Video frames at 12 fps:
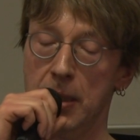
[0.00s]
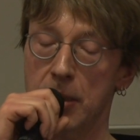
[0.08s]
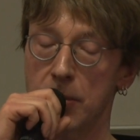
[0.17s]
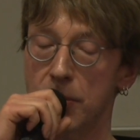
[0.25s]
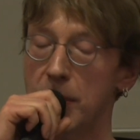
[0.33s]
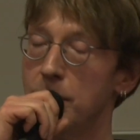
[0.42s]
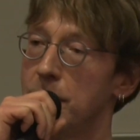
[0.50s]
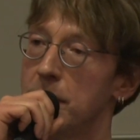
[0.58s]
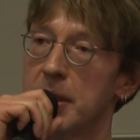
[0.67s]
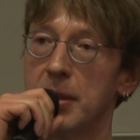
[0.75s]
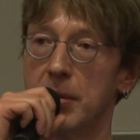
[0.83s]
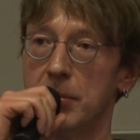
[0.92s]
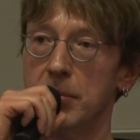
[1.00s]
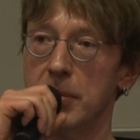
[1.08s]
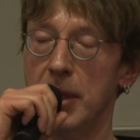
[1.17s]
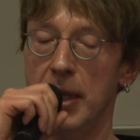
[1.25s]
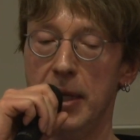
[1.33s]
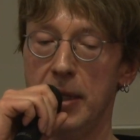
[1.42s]
reboot
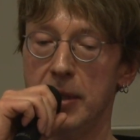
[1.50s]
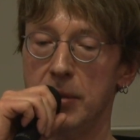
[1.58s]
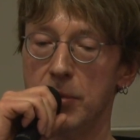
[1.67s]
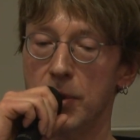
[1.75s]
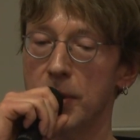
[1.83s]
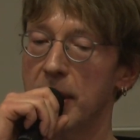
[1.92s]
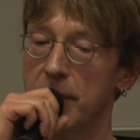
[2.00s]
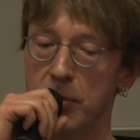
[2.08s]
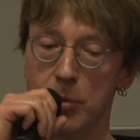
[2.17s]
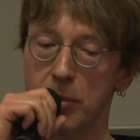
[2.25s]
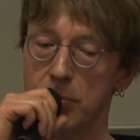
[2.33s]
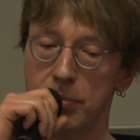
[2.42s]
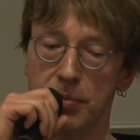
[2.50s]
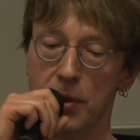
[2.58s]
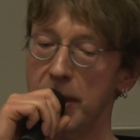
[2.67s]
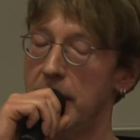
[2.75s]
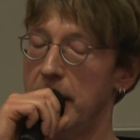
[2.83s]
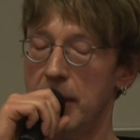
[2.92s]
them and you give them
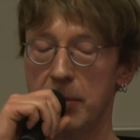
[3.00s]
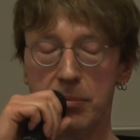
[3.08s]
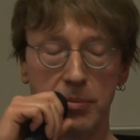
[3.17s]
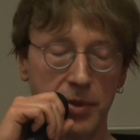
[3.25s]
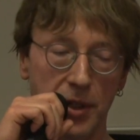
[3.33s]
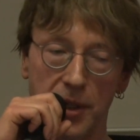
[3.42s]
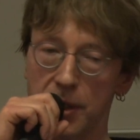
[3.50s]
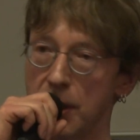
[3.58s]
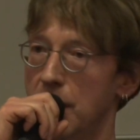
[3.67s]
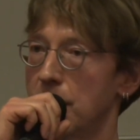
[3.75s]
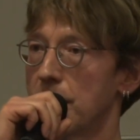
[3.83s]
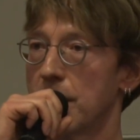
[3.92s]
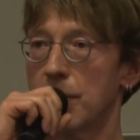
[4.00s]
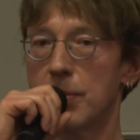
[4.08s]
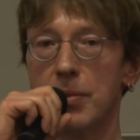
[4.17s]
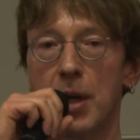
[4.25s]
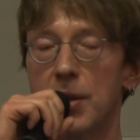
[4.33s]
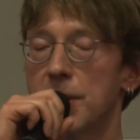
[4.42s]
okay, there you go.
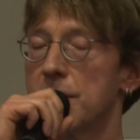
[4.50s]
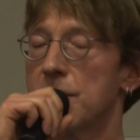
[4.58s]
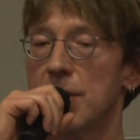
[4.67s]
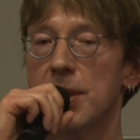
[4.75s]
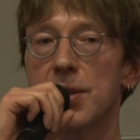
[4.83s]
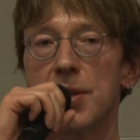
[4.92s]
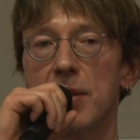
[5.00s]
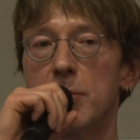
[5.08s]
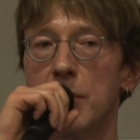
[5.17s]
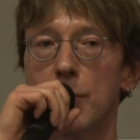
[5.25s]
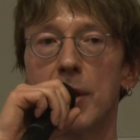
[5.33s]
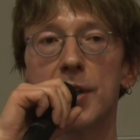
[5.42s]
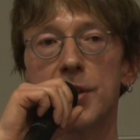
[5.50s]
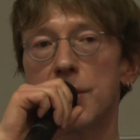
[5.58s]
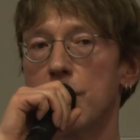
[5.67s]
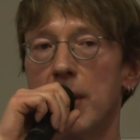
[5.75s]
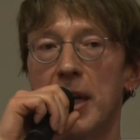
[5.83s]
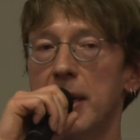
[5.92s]
All your sins have been washed
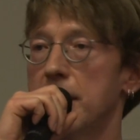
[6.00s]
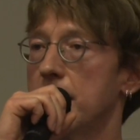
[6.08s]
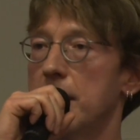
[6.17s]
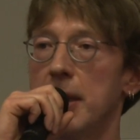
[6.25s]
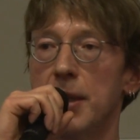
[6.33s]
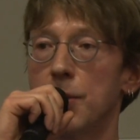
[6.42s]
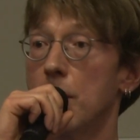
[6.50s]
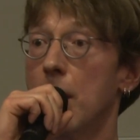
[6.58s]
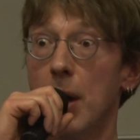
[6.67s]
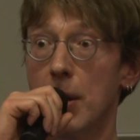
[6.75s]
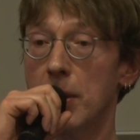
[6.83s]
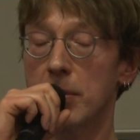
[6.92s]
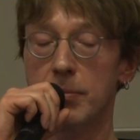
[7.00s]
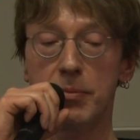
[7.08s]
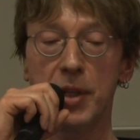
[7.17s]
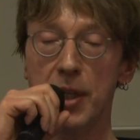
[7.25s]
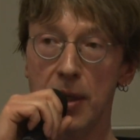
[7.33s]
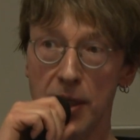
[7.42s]
away. You are
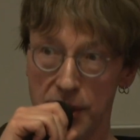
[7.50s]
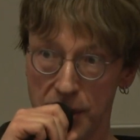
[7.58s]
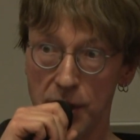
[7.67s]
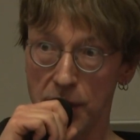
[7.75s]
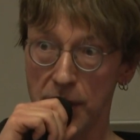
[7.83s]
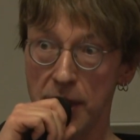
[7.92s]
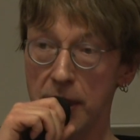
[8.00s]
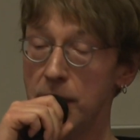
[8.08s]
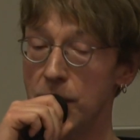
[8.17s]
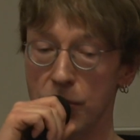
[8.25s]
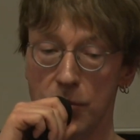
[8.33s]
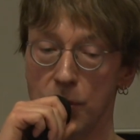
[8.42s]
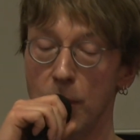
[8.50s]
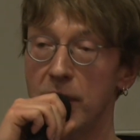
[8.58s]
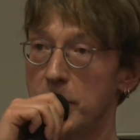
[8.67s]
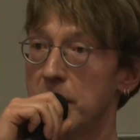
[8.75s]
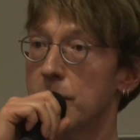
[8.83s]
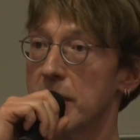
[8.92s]
beyond clean. You
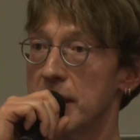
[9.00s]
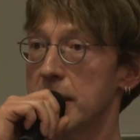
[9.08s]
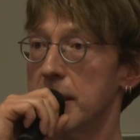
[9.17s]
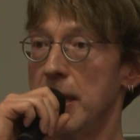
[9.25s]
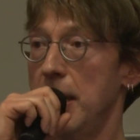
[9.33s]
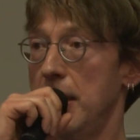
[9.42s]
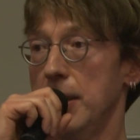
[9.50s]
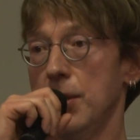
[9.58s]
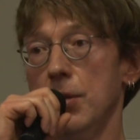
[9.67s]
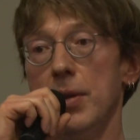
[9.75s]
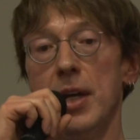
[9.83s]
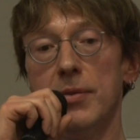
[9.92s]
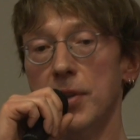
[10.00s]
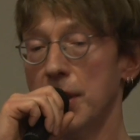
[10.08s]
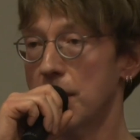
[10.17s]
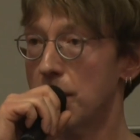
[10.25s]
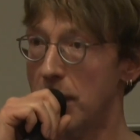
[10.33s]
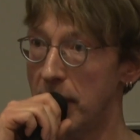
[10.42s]
have been reset. You don't have any
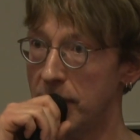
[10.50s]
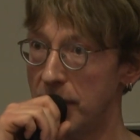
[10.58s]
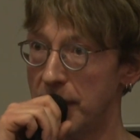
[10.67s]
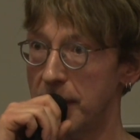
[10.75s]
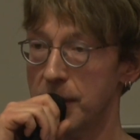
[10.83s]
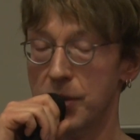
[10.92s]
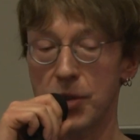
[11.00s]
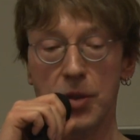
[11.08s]
cravings.